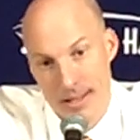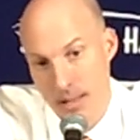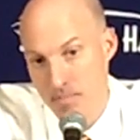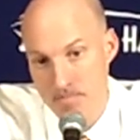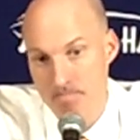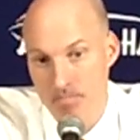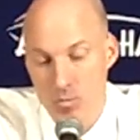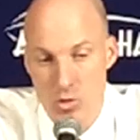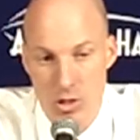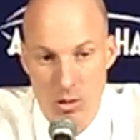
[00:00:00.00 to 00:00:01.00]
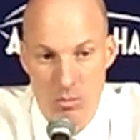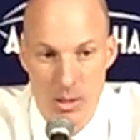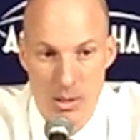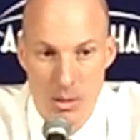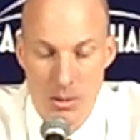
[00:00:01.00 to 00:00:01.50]
They did. So
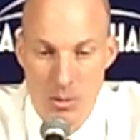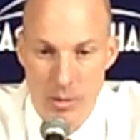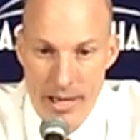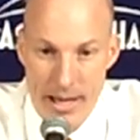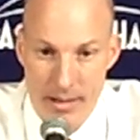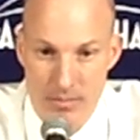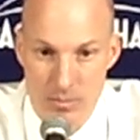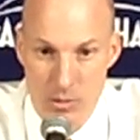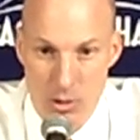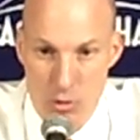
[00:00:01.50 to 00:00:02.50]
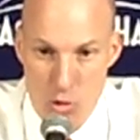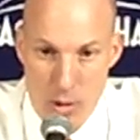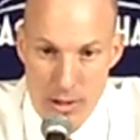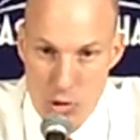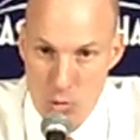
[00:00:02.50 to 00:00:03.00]
we got to
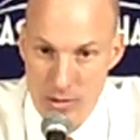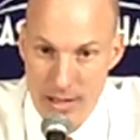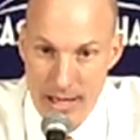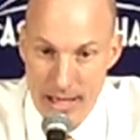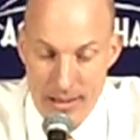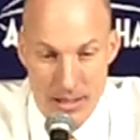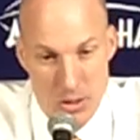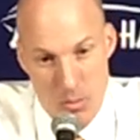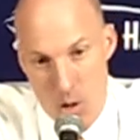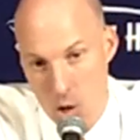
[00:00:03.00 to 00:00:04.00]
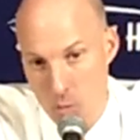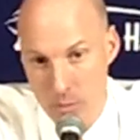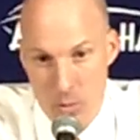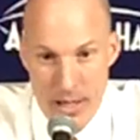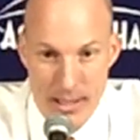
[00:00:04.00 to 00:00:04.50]
enjoy this one today, and then tomorrow
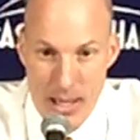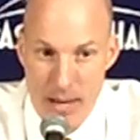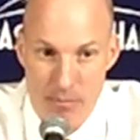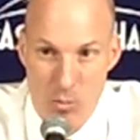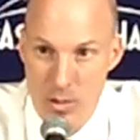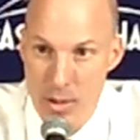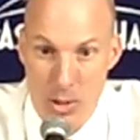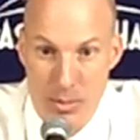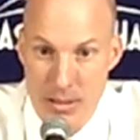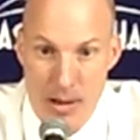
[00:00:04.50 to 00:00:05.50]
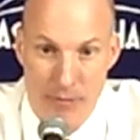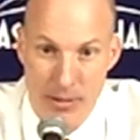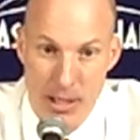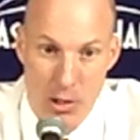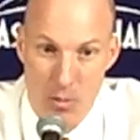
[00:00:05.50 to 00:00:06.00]
when we wake up, we better be
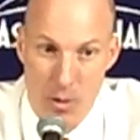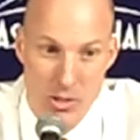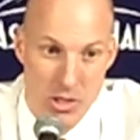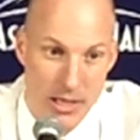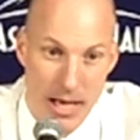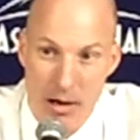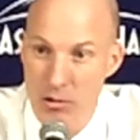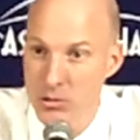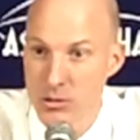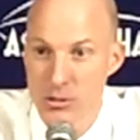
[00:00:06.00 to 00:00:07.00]
tough again on Wednesday now.